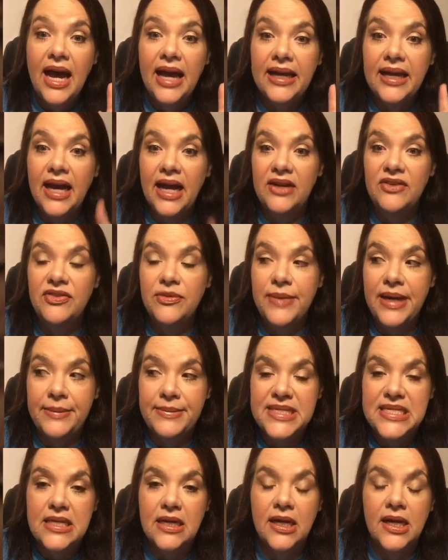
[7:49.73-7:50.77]
I got it from
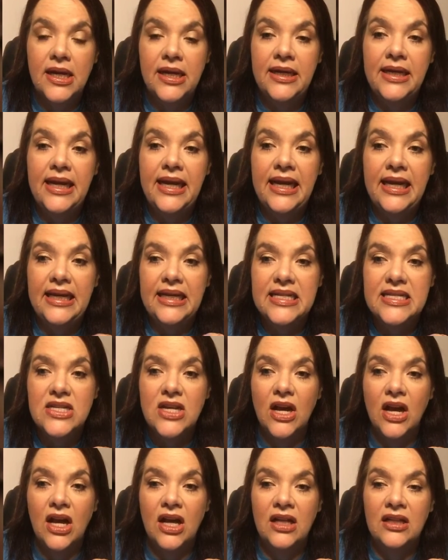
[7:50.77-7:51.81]
Amazon and it's
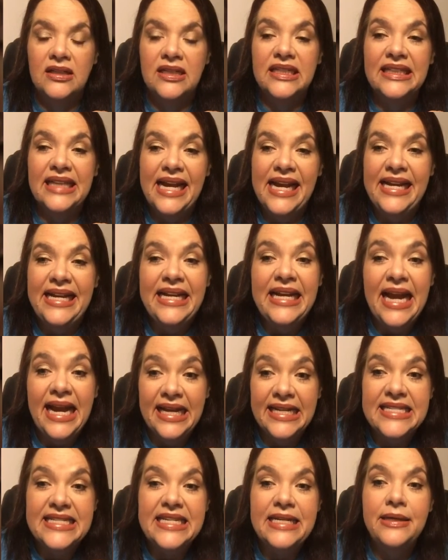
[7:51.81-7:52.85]
called Lady
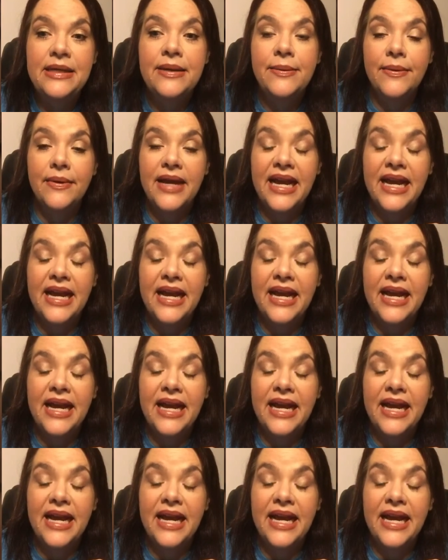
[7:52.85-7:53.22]
Anti